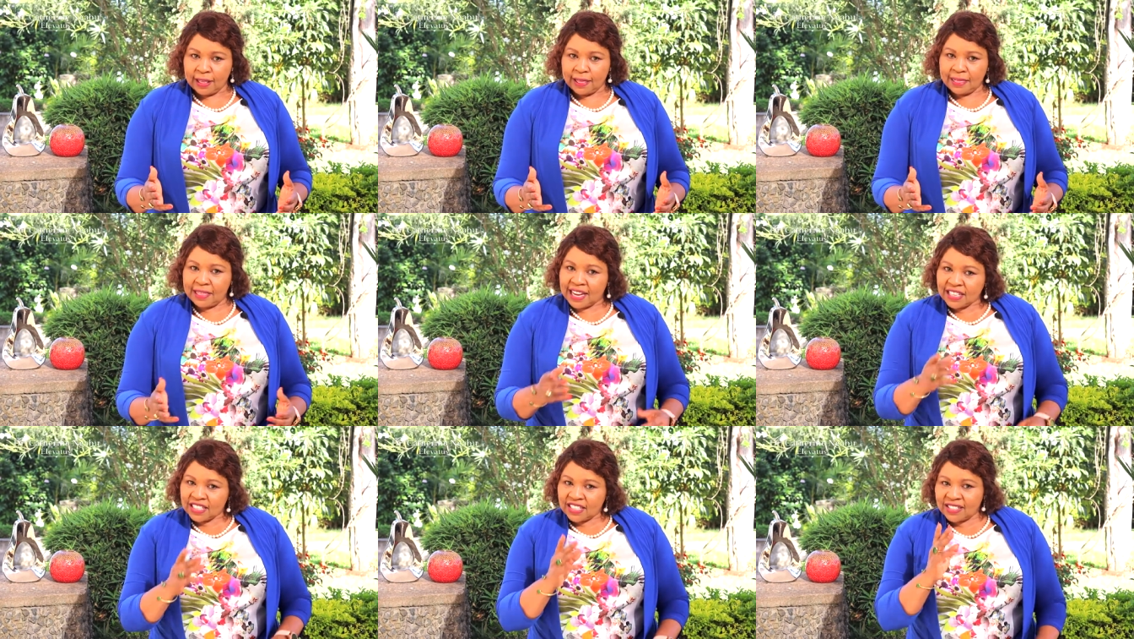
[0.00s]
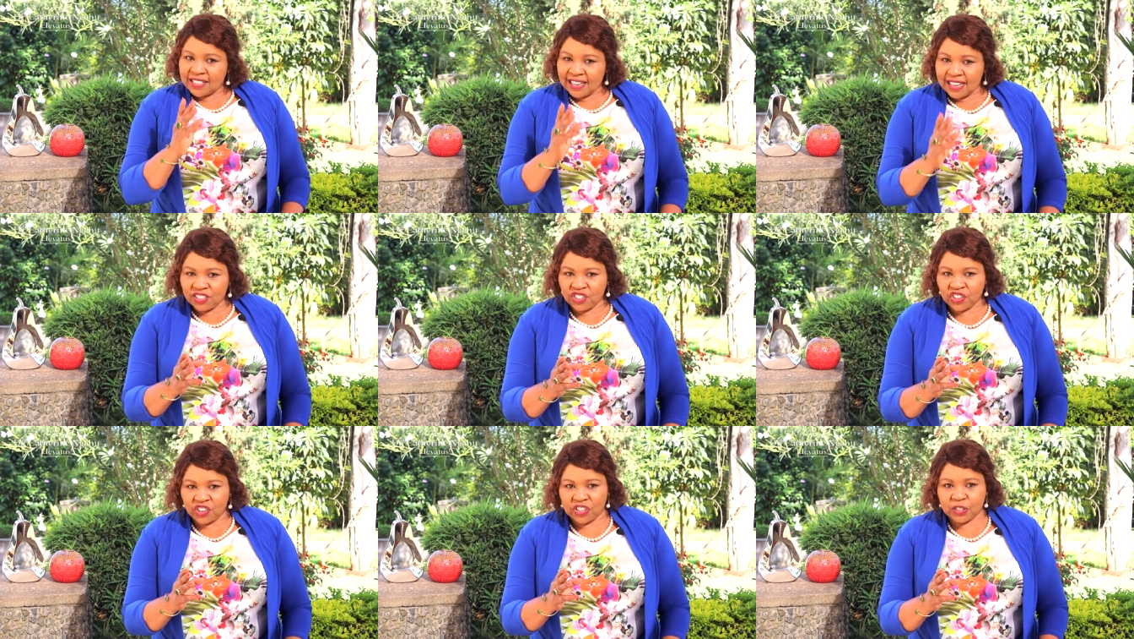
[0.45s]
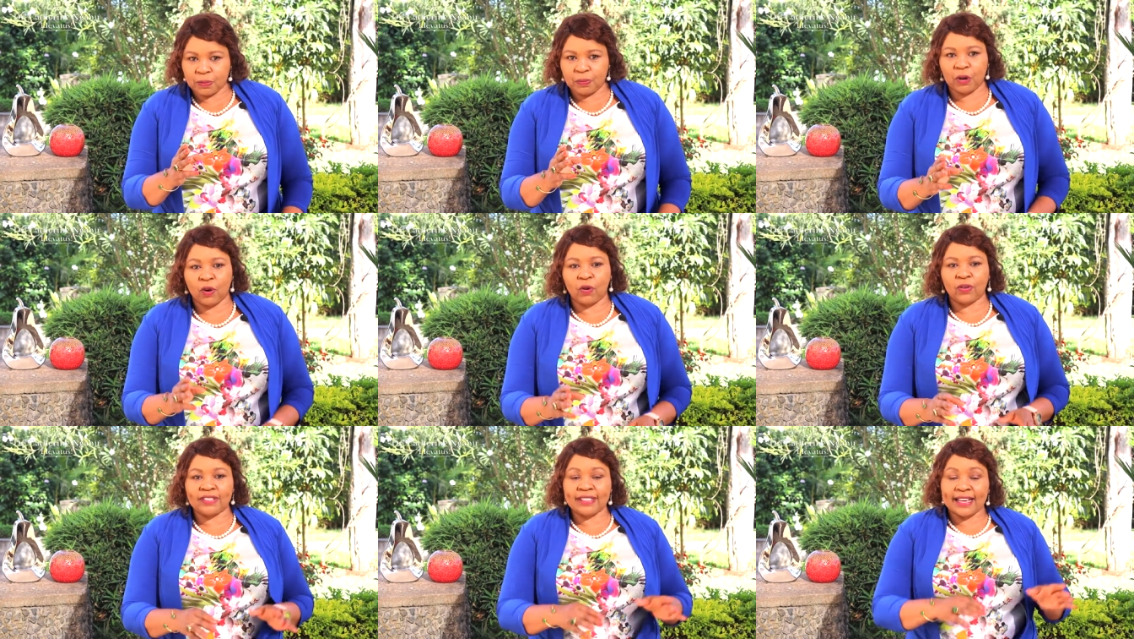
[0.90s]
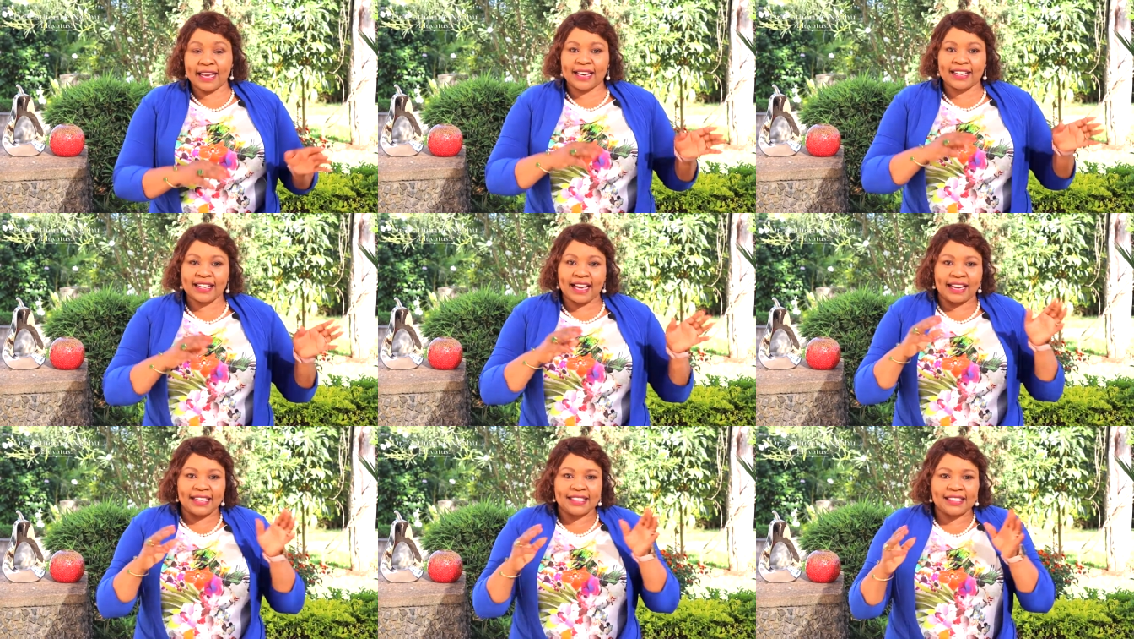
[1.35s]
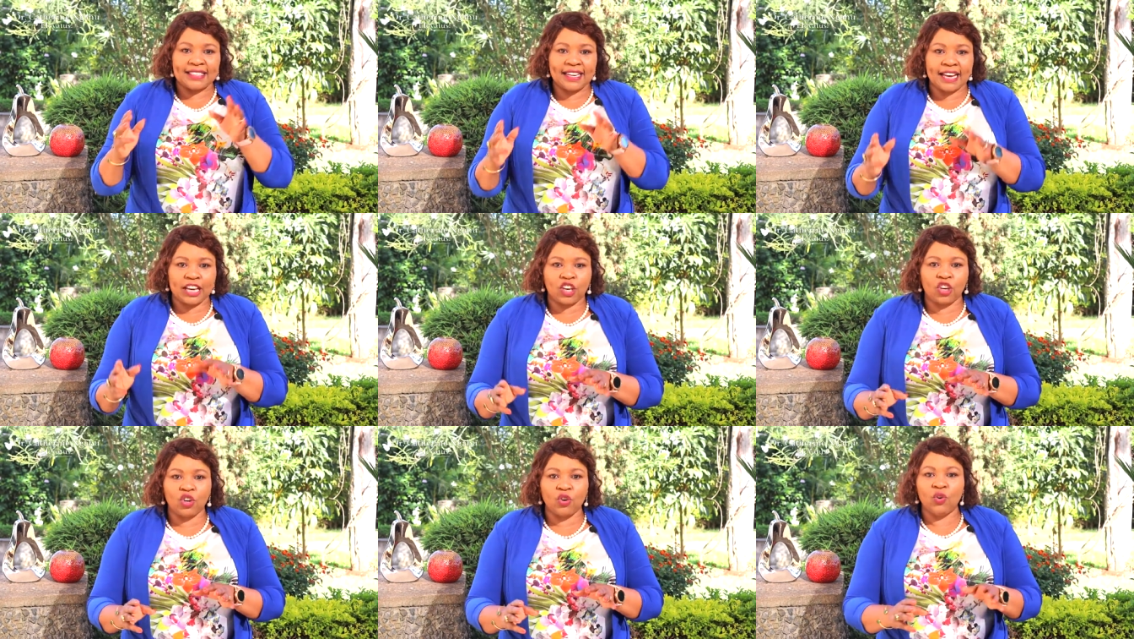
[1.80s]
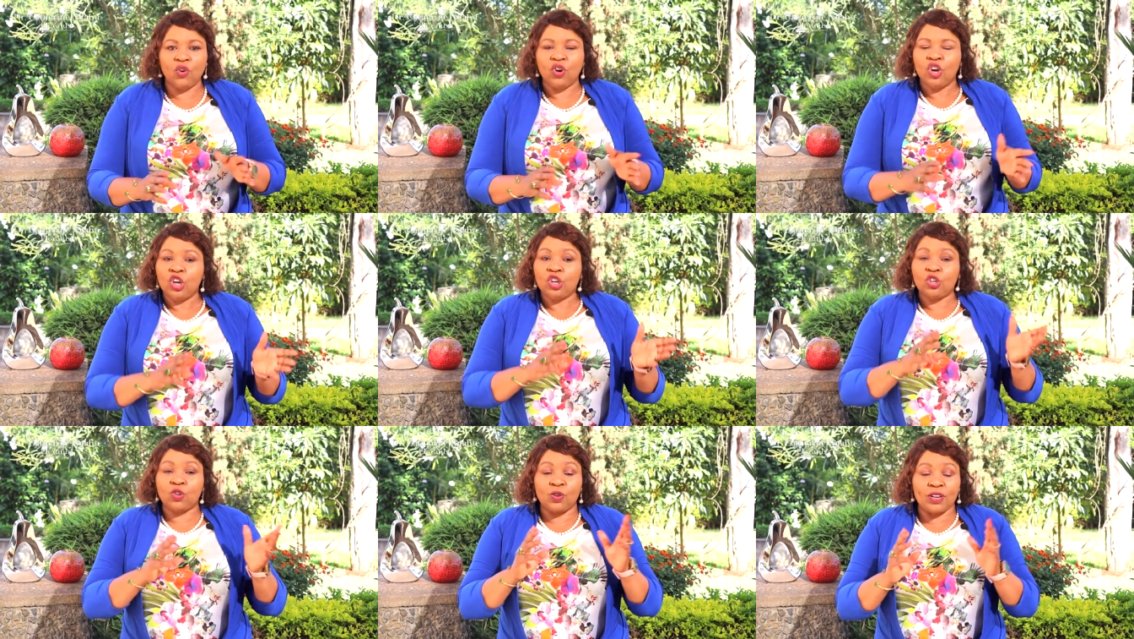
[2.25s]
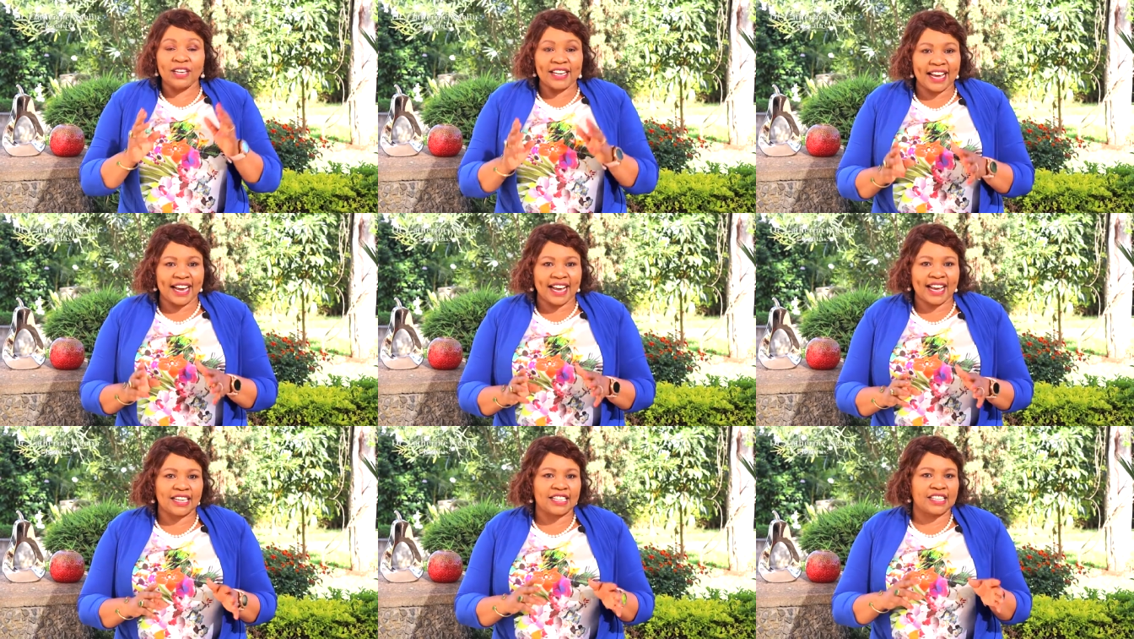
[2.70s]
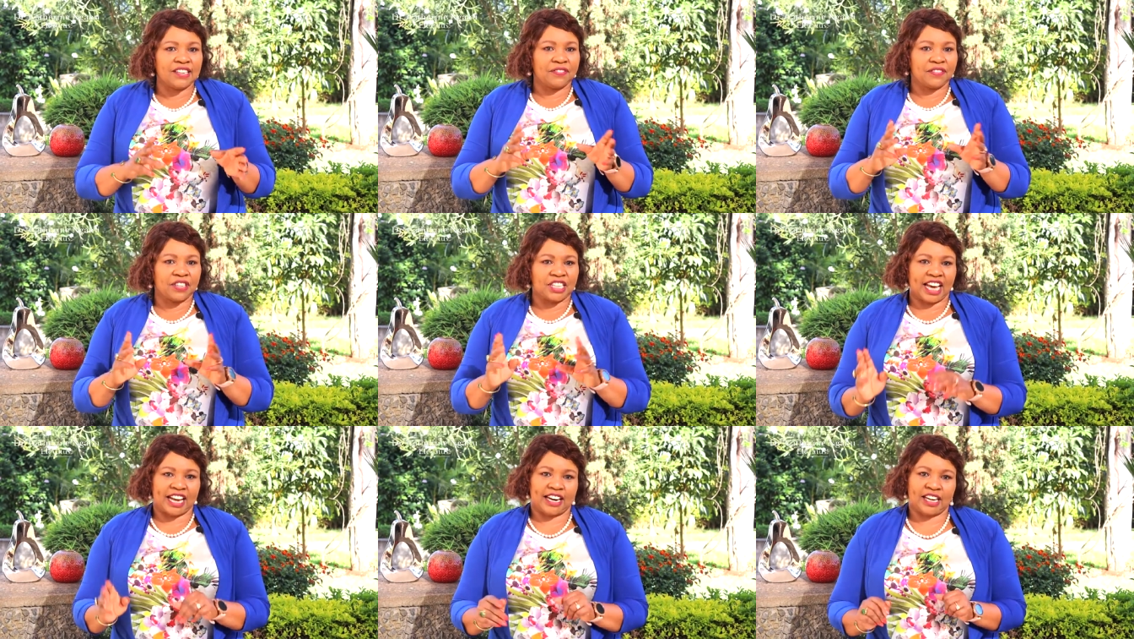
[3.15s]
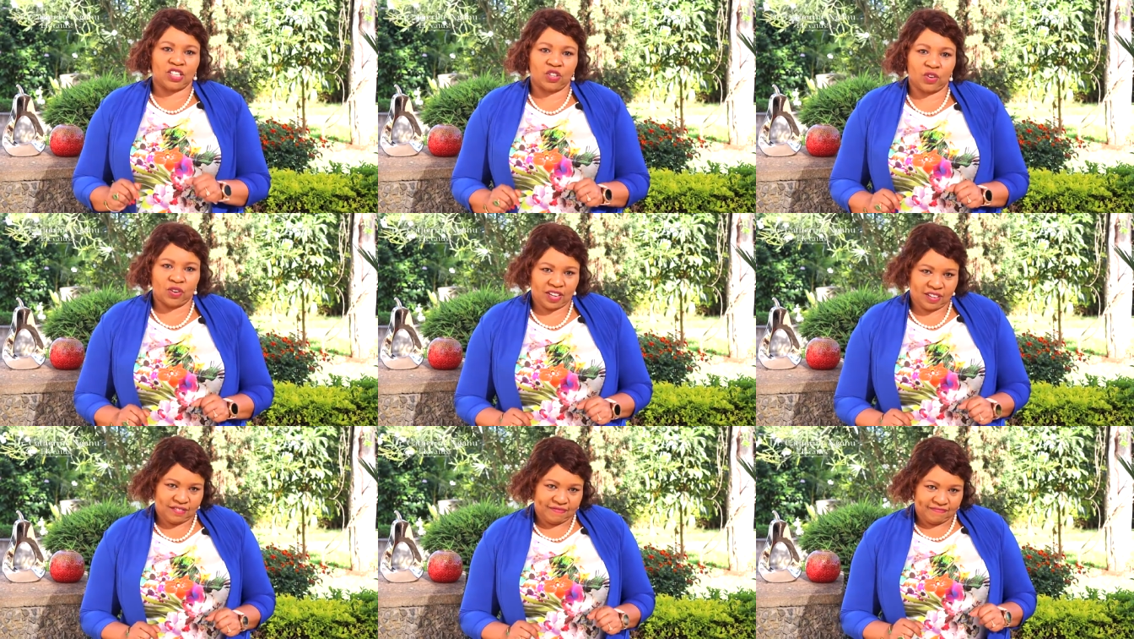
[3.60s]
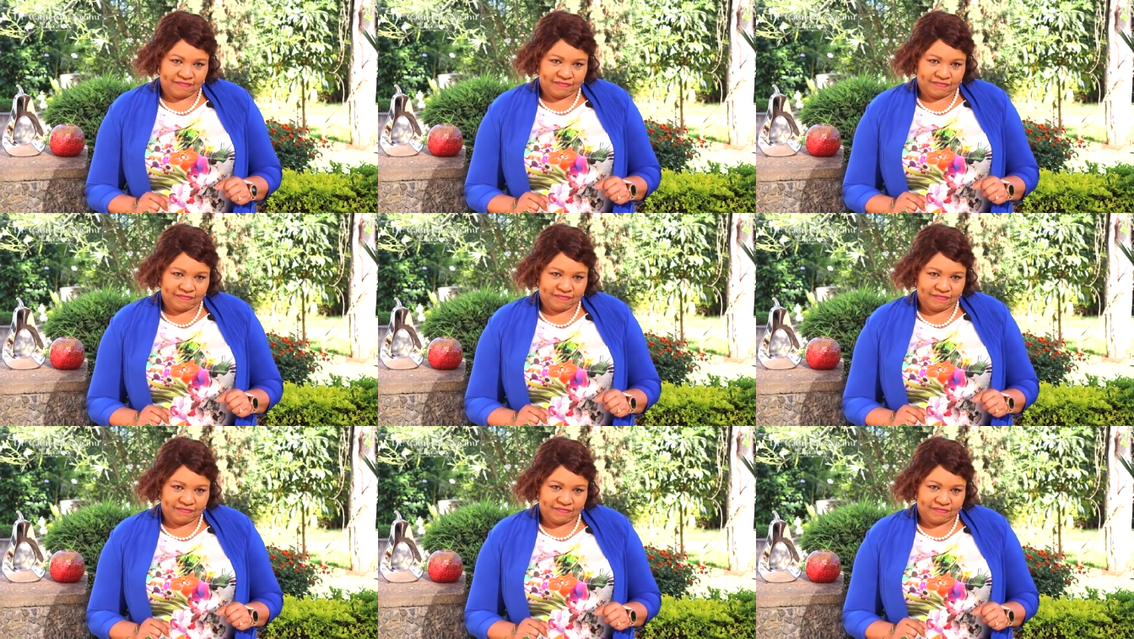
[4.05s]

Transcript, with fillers: That's dangerous because it can take you to negative territory.